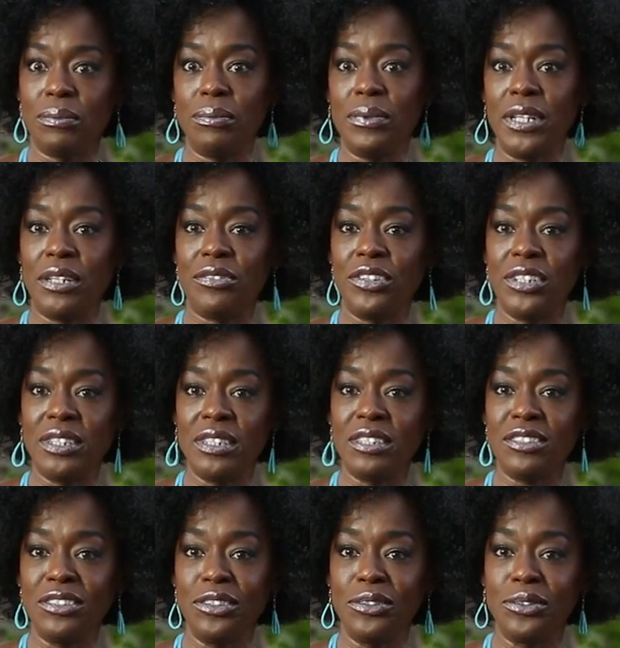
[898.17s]
whatever it
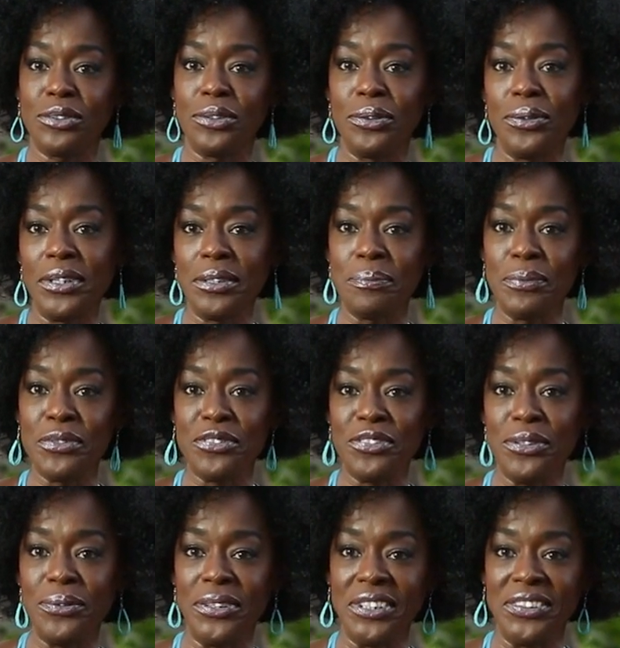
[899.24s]
is you go and
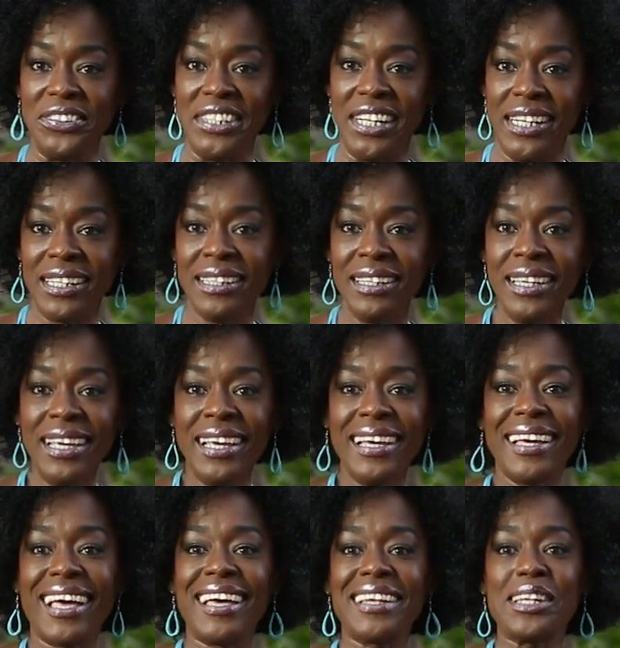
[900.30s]
pursue when you're young.
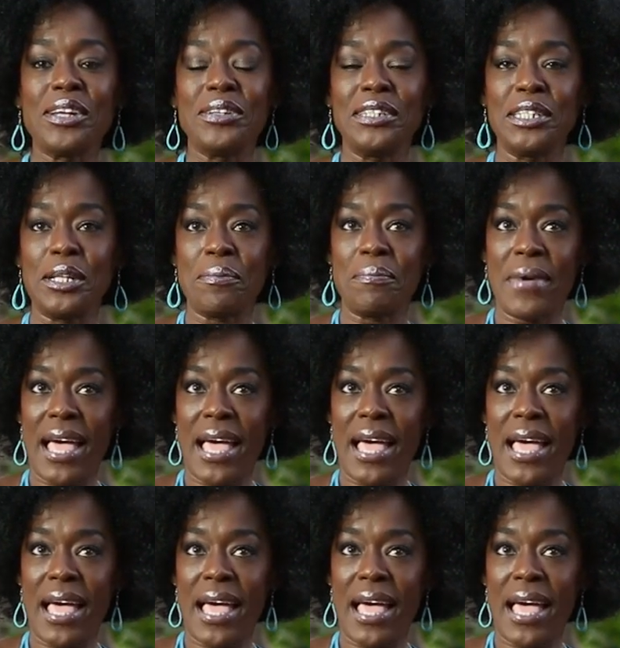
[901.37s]
And now that I'm